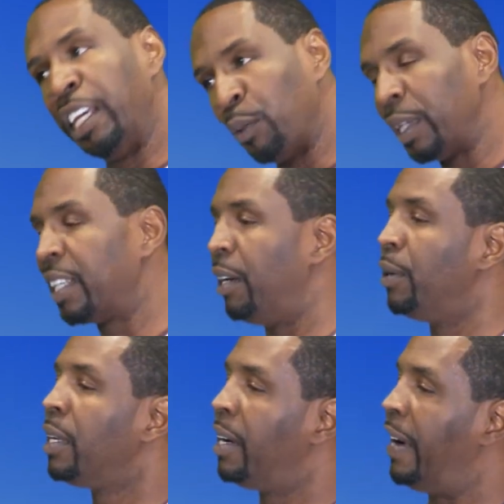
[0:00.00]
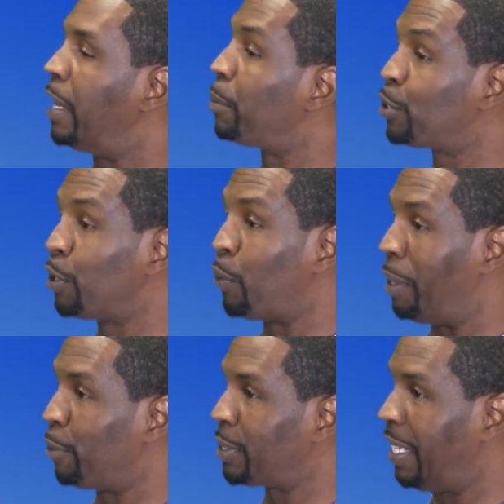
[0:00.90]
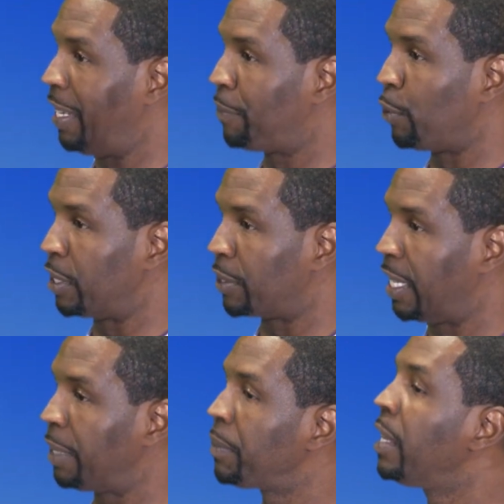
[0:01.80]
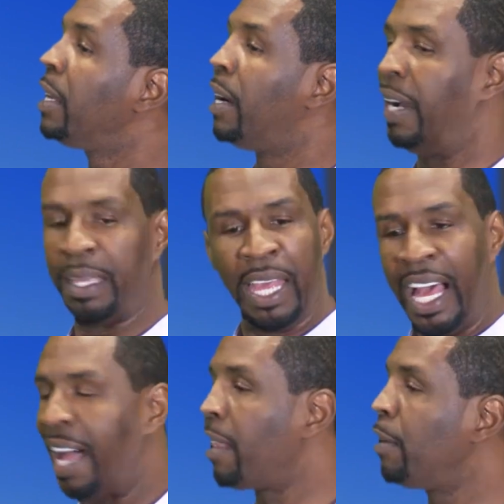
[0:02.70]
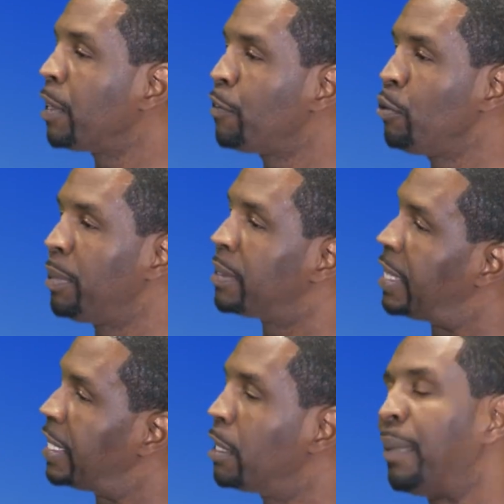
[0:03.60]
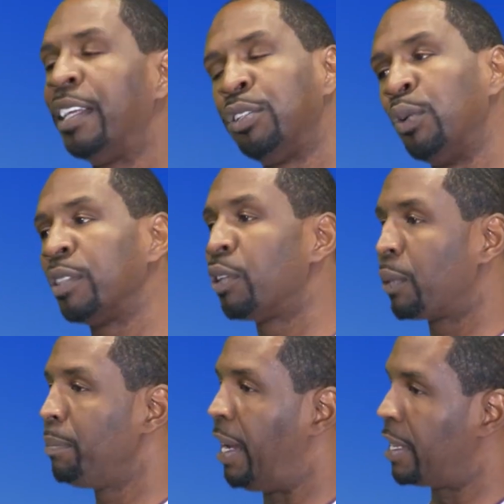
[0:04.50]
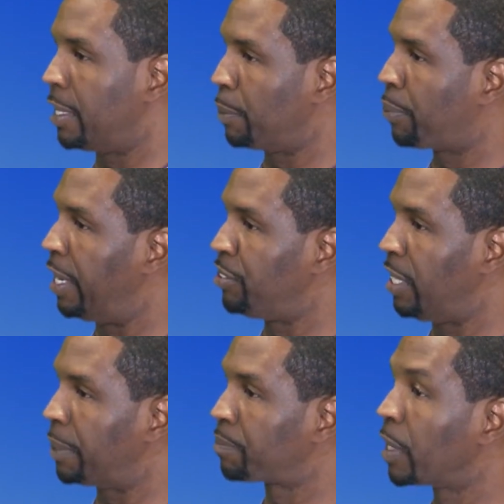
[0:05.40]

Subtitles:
Here we go. All right, I'm gonna do it one more time for you, okay? All right, how long have you been thinking about doing your remodeling project?